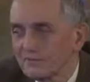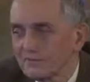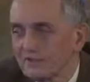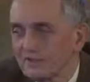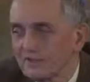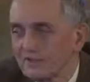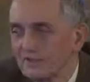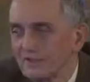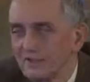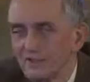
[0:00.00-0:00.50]

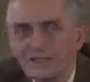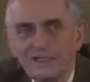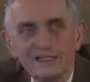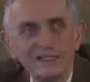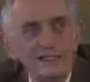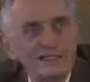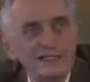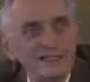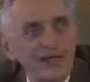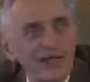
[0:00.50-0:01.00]
feel
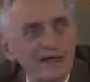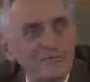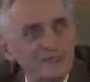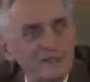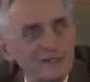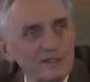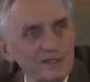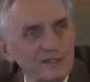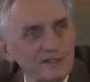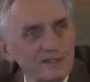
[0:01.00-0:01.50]
that
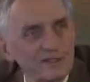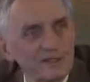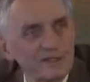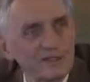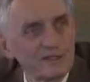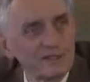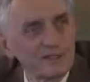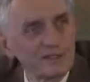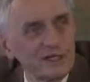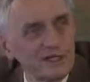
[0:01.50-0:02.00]
much
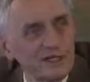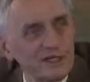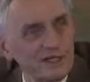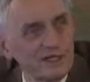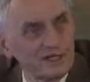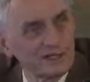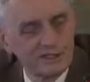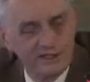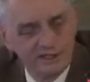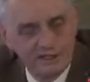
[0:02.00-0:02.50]

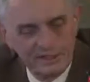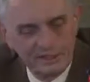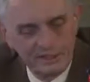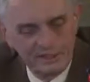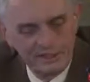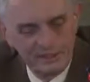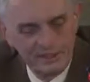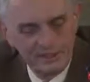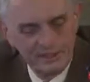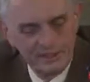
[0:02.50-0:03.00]
solidarity.
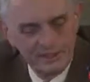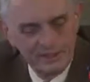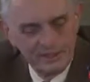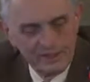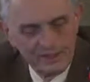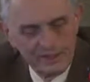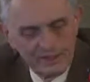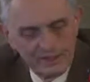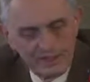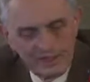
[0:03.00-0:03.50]

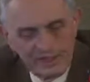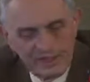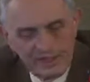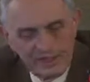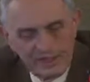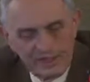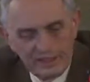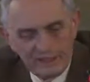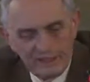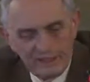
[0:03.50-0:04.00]

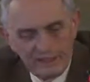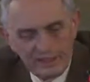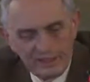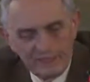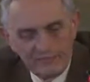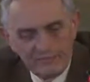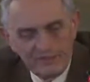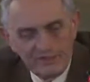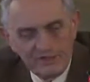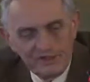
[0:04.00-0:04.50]
And
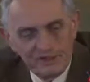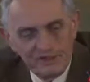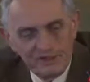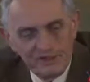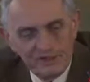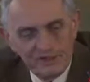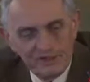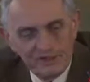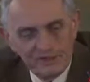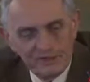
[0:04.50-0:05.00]

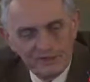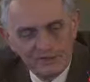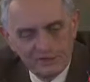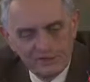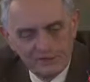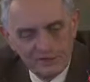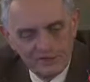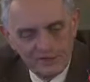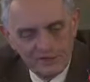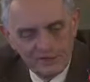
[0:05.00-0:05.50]
feeling
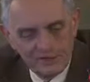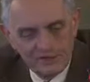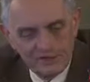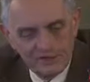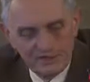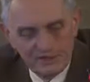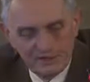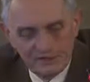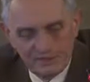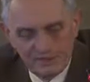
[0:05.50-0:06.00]
closer to
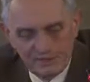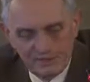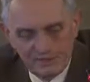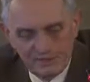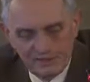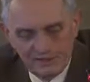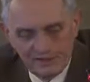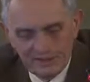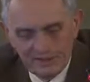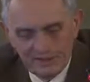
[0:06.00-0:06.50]
other
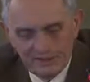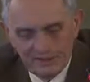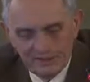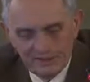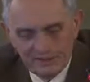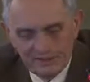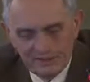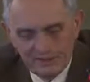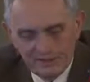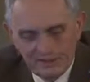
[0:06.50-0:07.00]
European
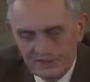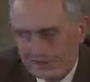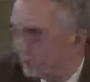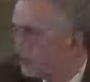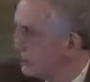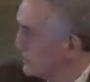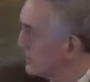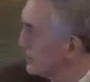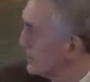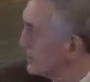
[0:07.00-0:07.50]
countries,
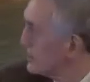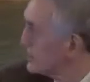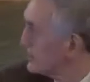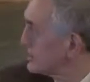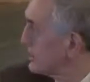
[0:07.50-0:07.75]
the Greeks